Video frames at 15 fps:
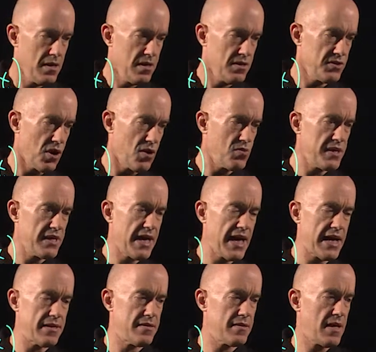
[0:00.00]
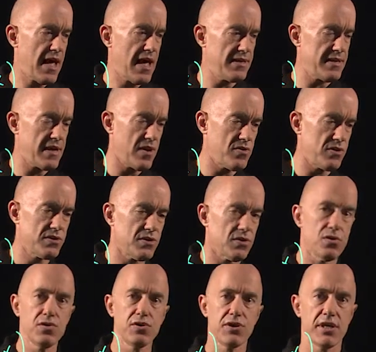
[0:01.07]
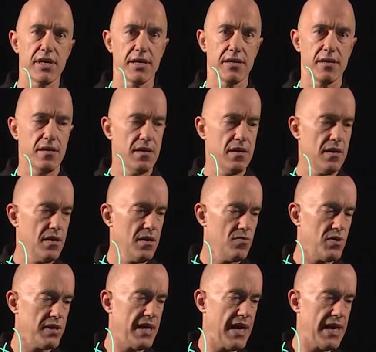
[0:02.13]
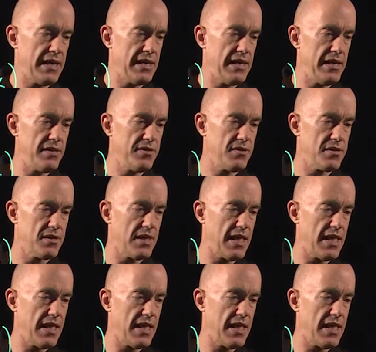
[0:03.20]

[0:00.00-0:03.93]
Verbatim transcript: So we get, as our solution, we get e to the